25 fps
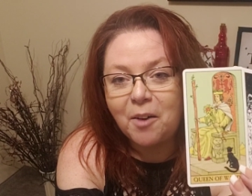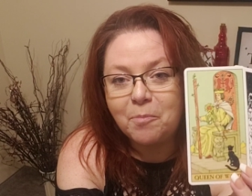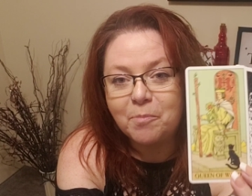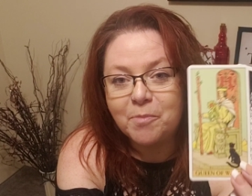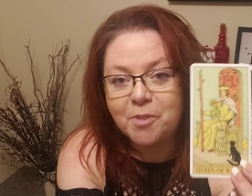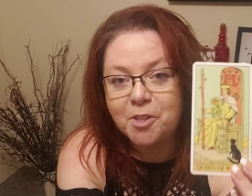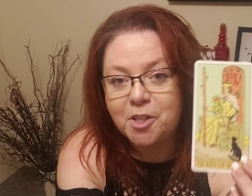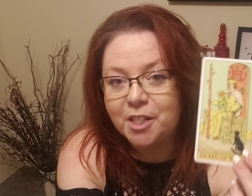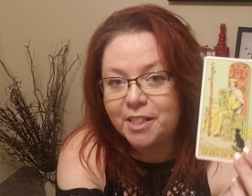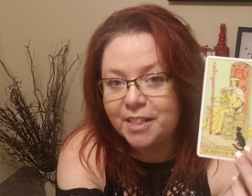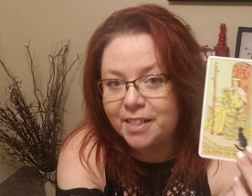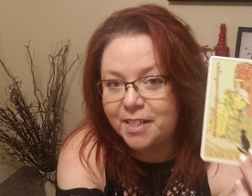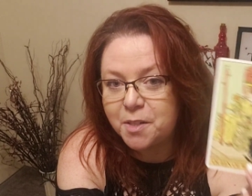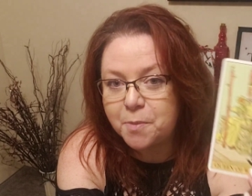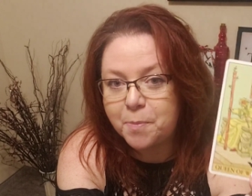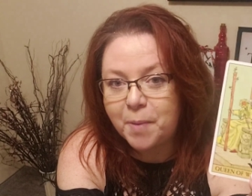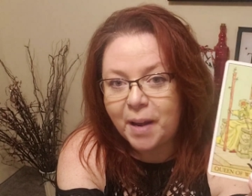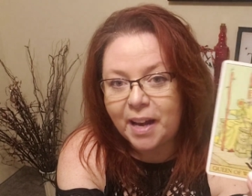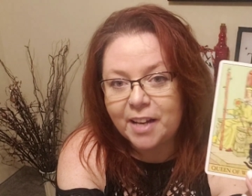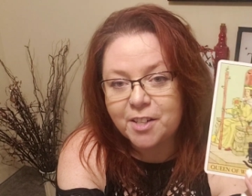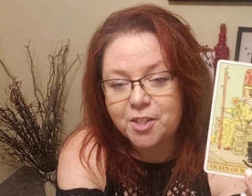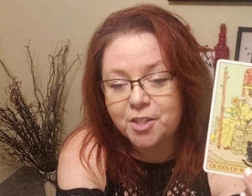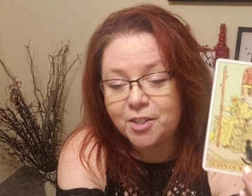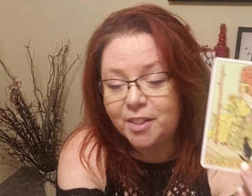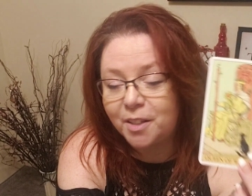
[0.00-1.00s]
She is
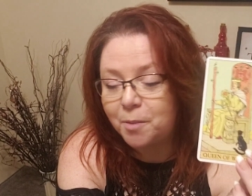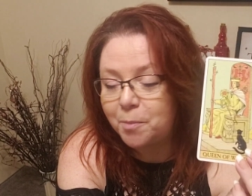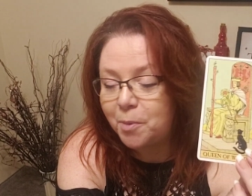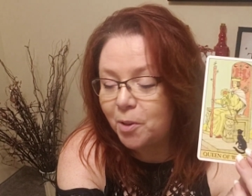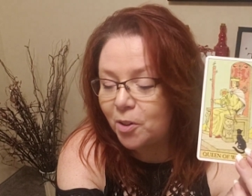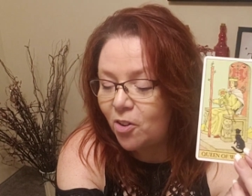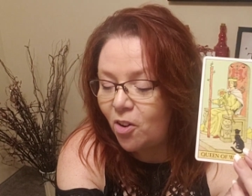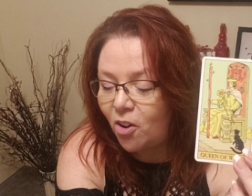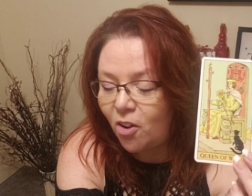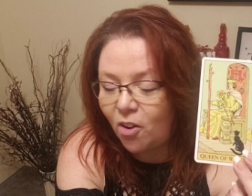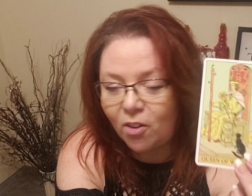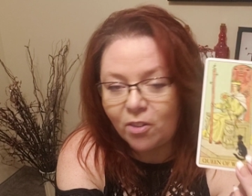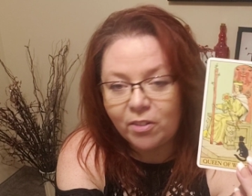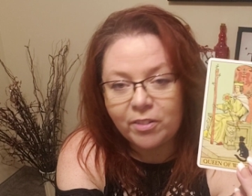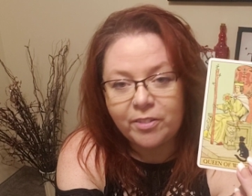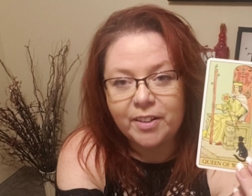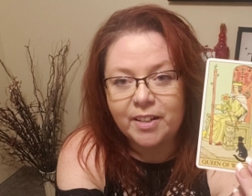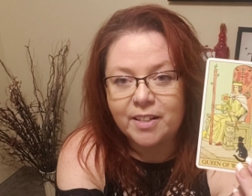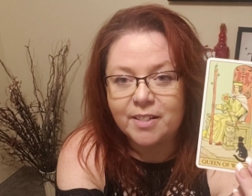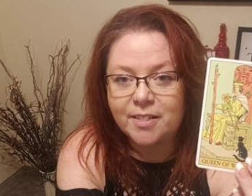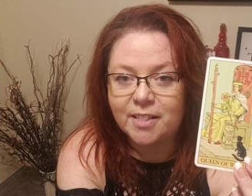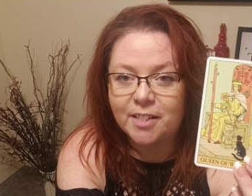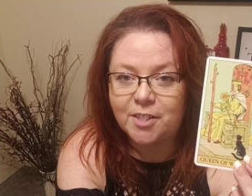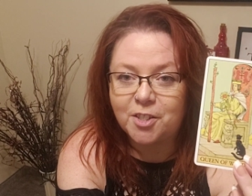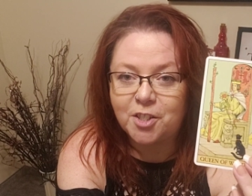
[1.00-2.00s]
passionate about all
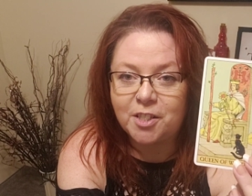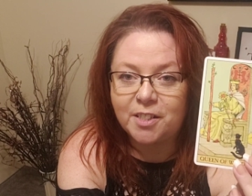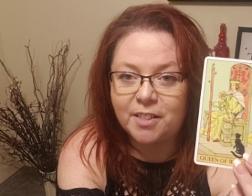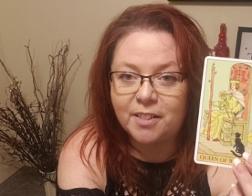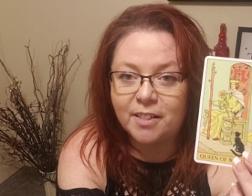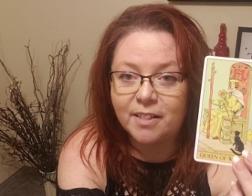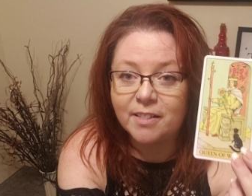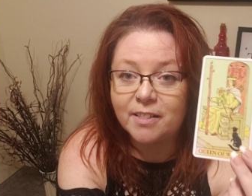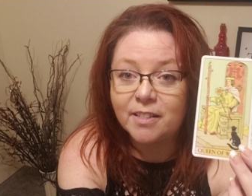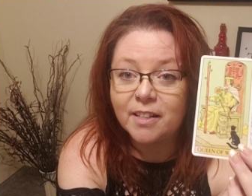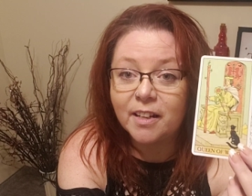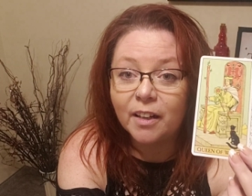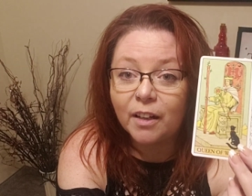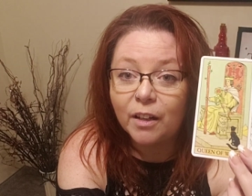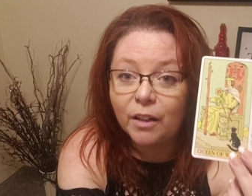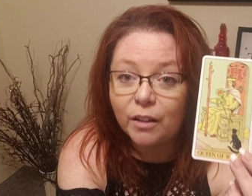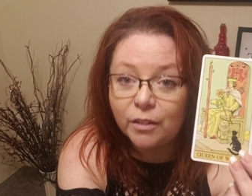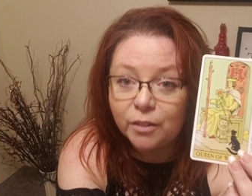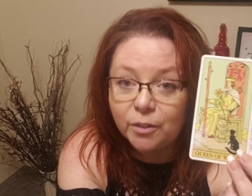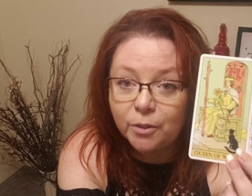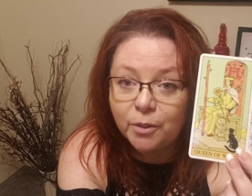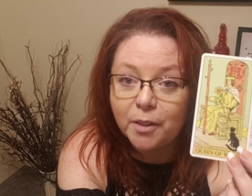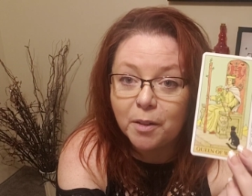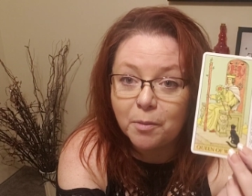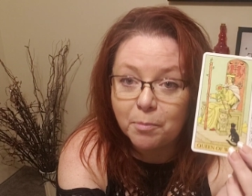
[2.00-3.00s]
things that she does,
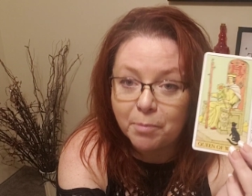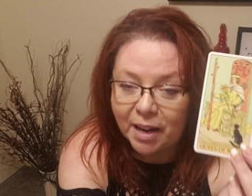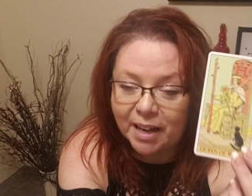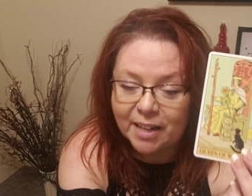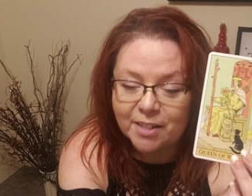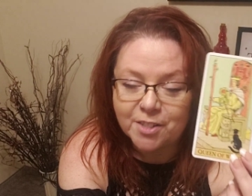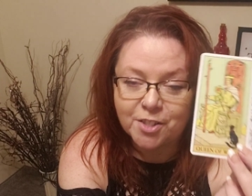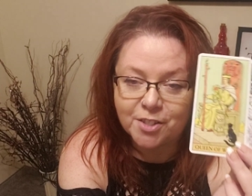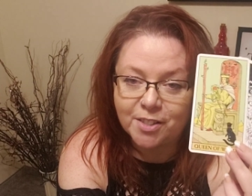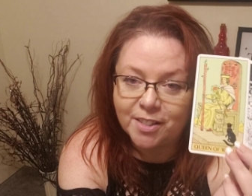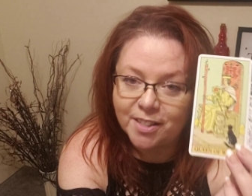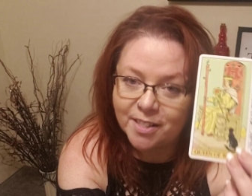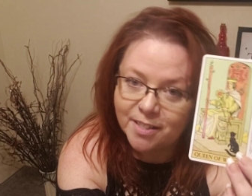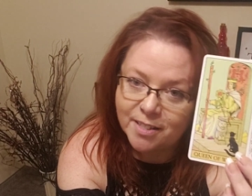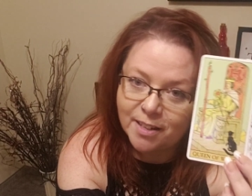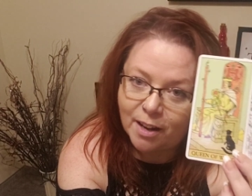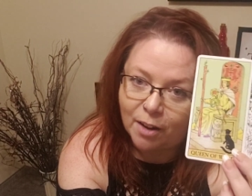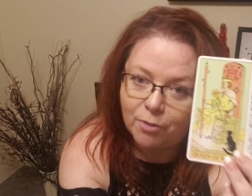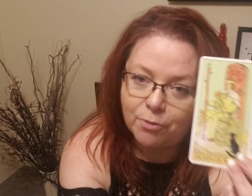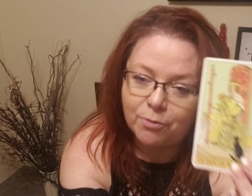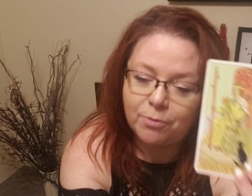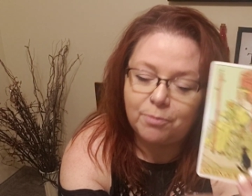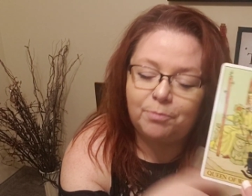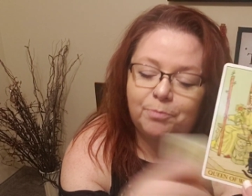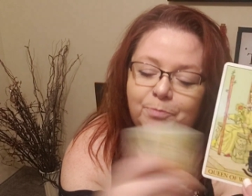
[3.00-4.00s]
including passion
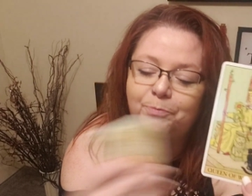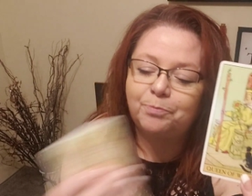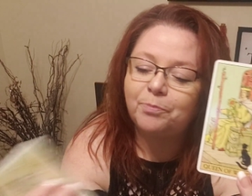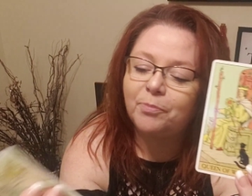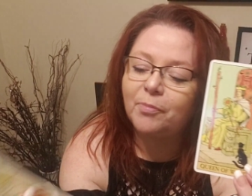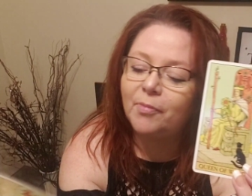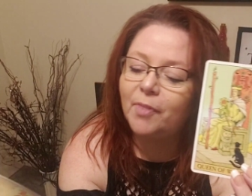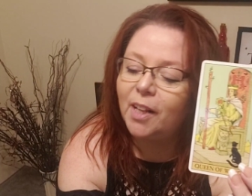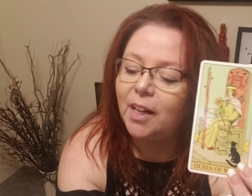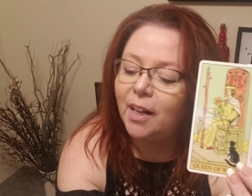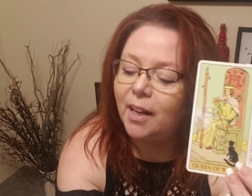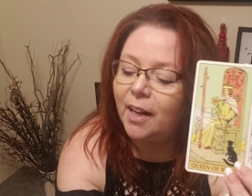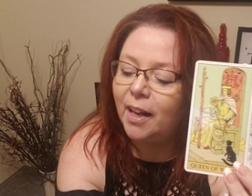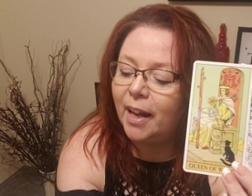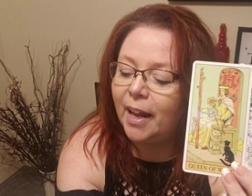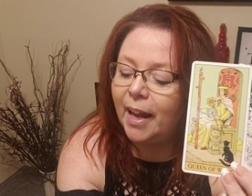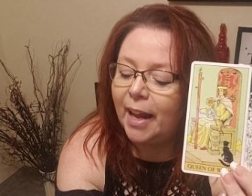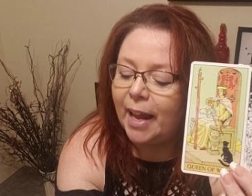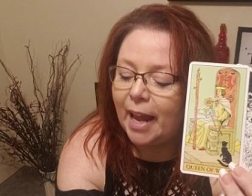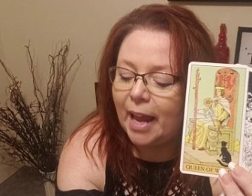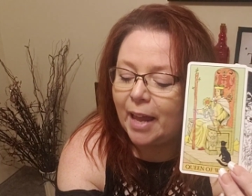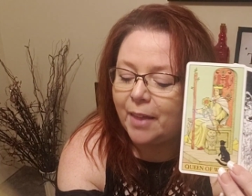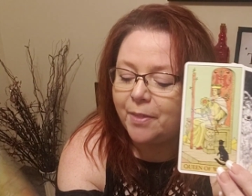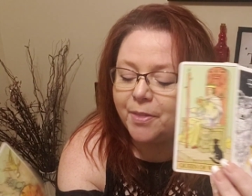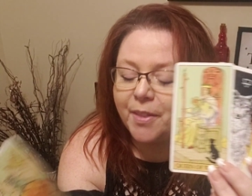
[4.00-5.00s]
itself.
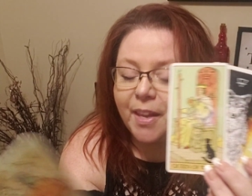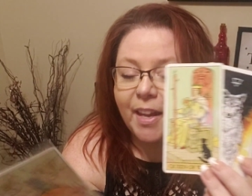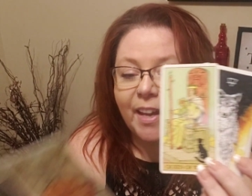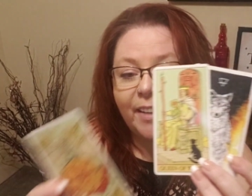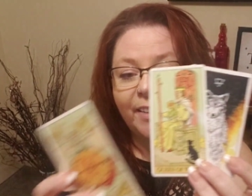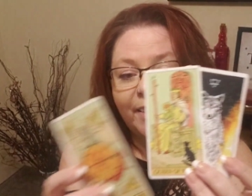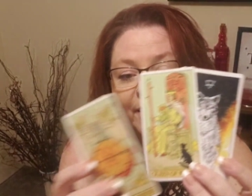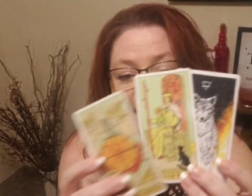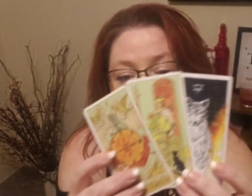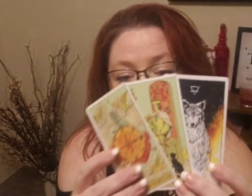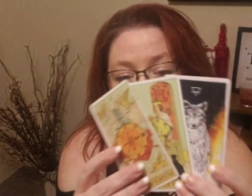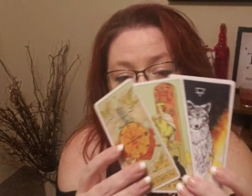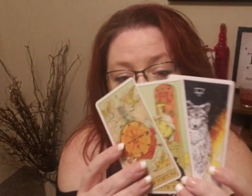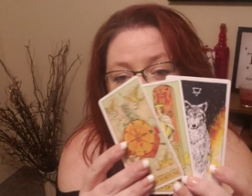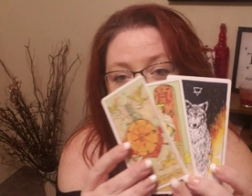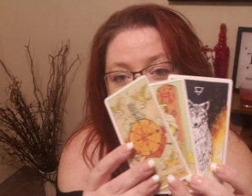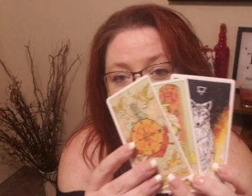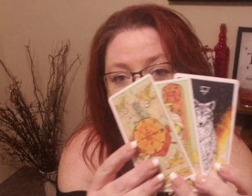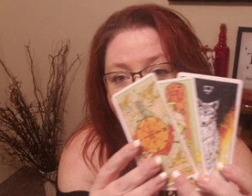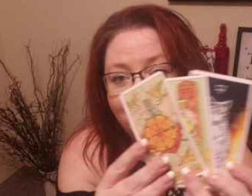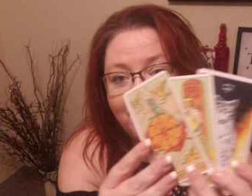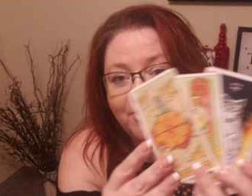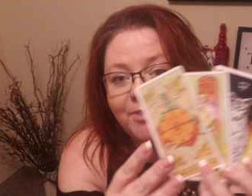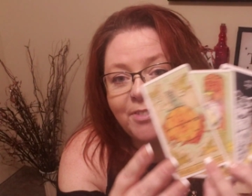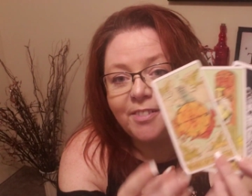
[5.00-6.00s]
And then you
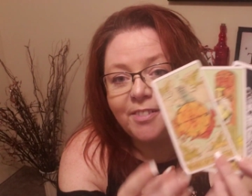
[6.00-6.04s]
have